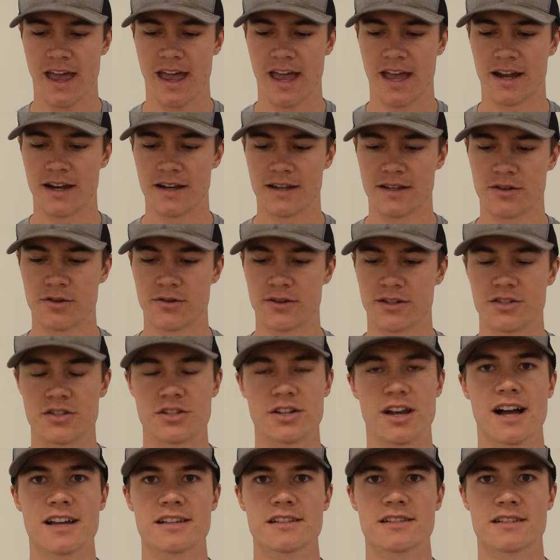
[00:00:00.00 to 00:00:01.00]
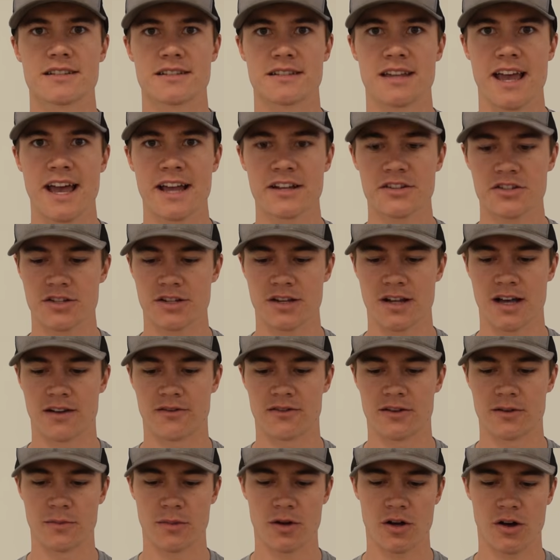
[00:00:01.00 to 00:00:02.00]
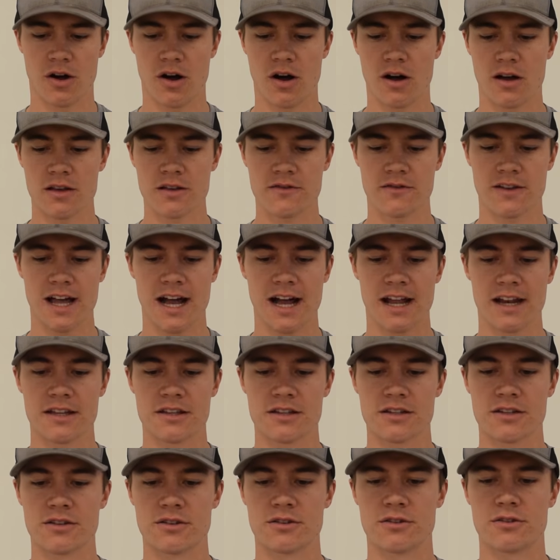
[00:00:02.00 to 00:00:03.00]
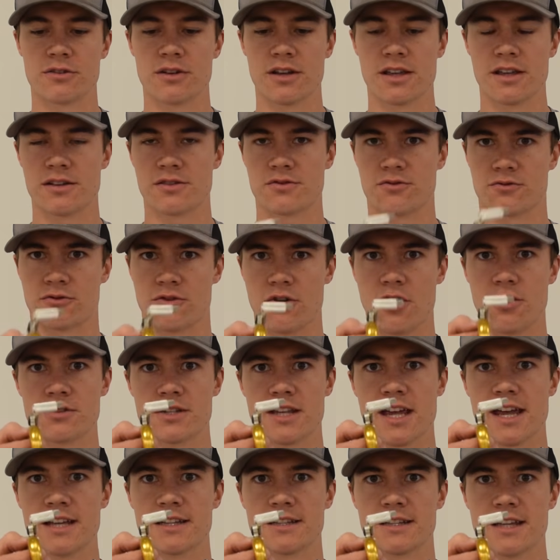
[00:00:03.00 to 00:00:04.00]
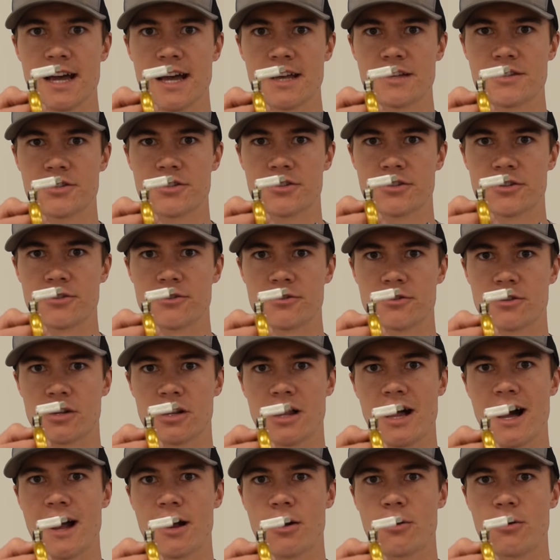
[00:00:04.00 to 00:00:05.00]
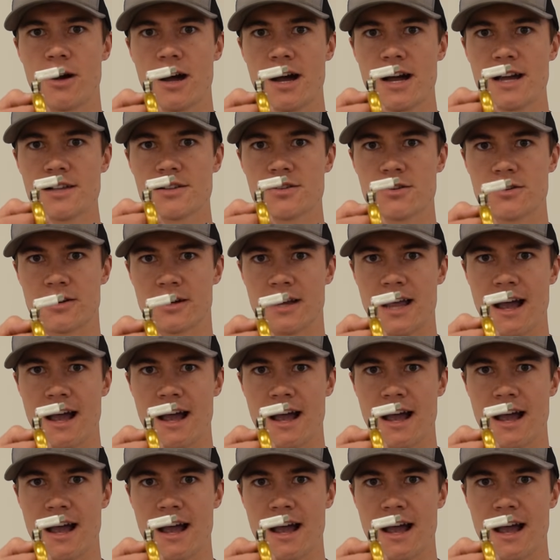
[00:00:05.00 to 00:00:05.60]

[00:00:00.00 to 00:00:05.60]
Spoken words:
And to adjust the tension of them, all you've got to do is rotate that screw clockwise or